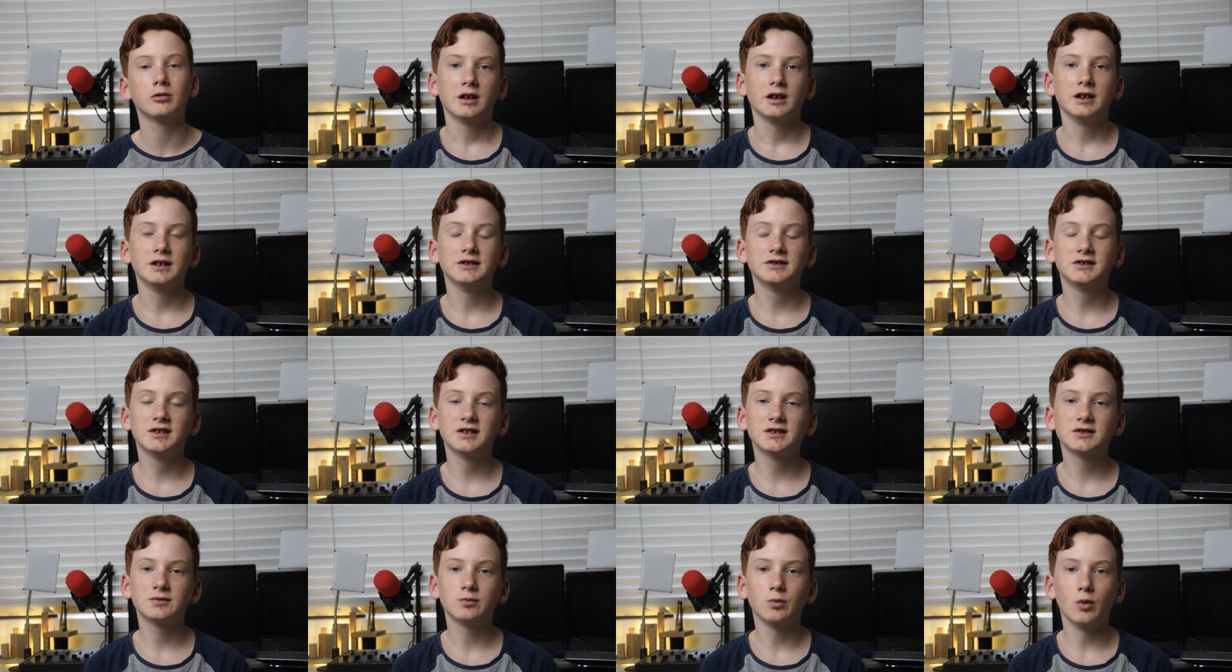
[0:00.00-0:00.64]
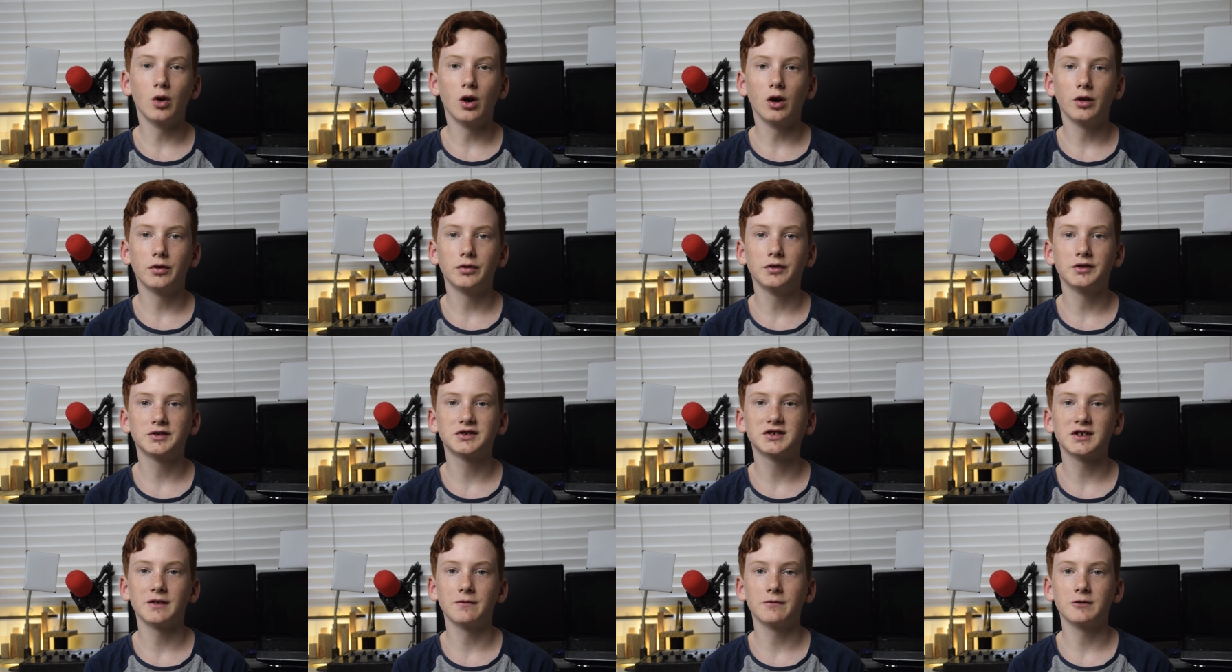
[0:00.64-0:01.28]
Is this worth the
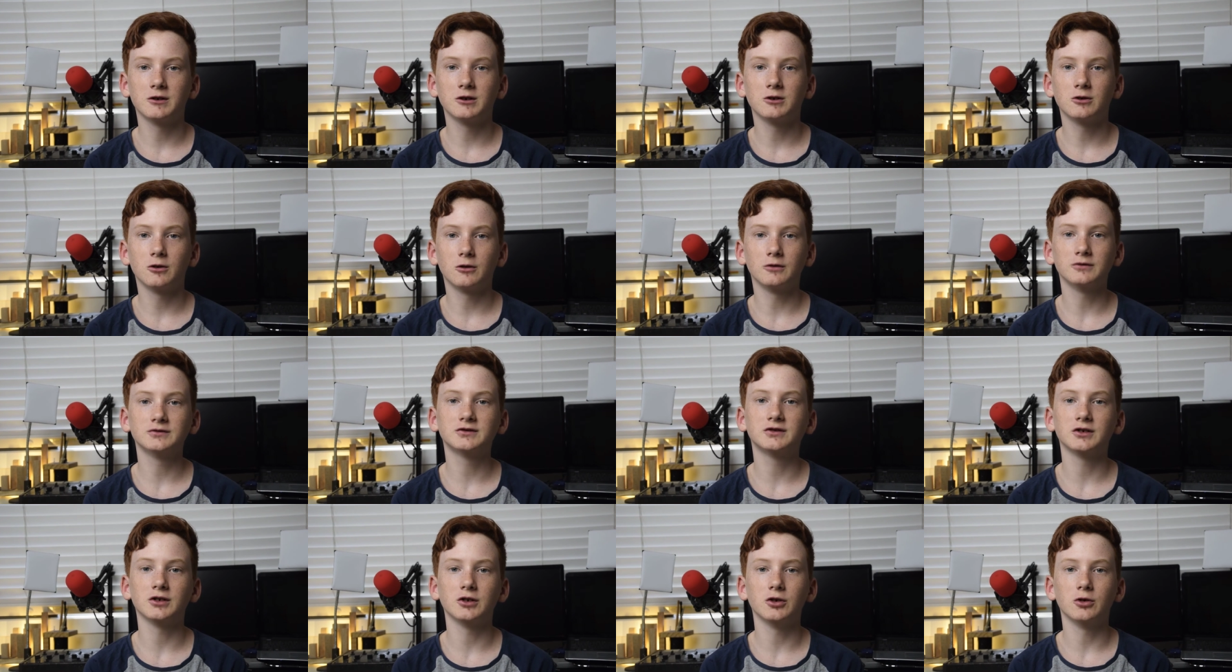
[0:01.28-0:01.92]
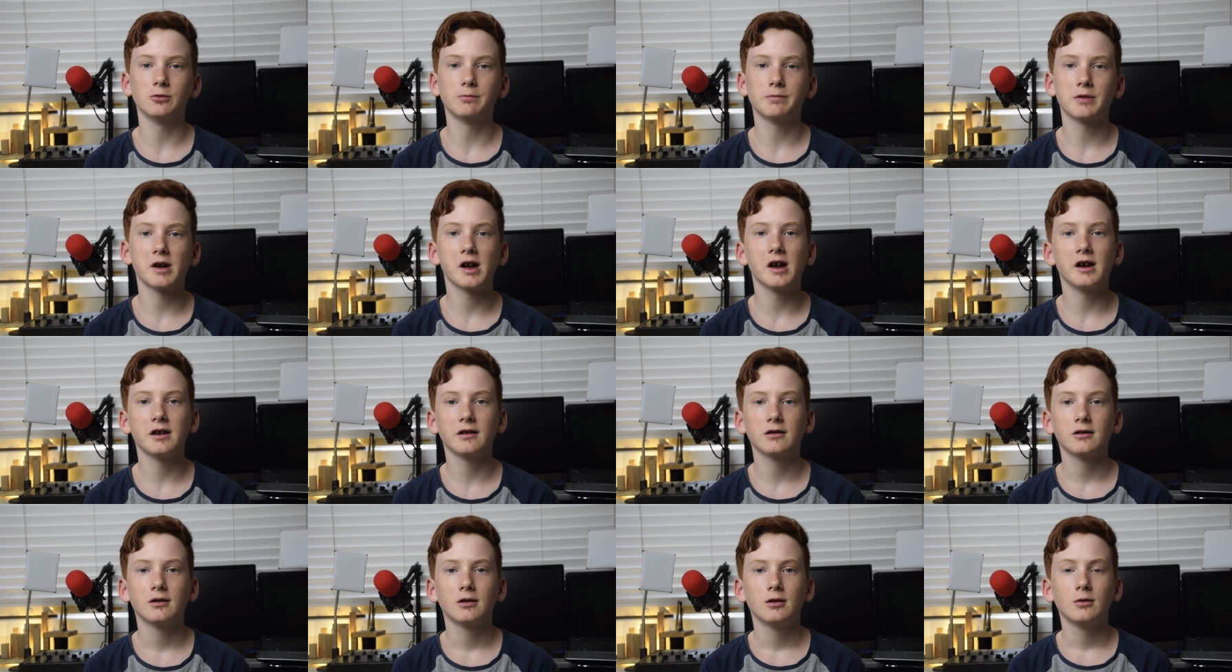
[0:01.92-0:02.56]
$70 that you're
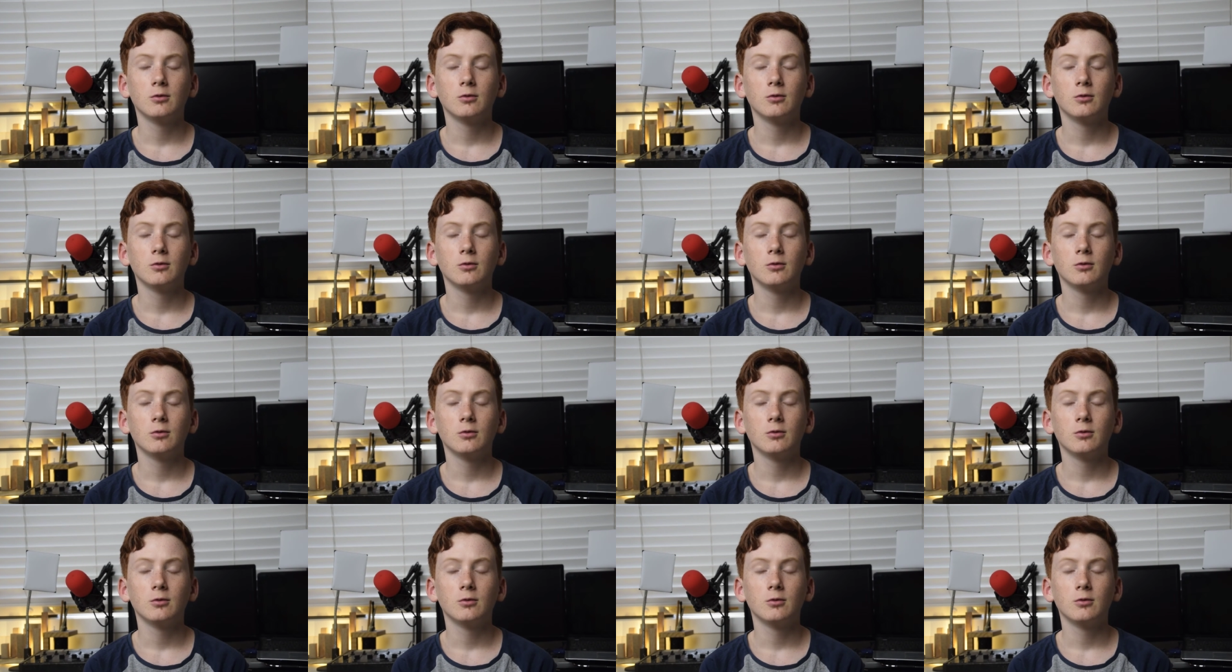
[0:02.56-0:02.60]
paying?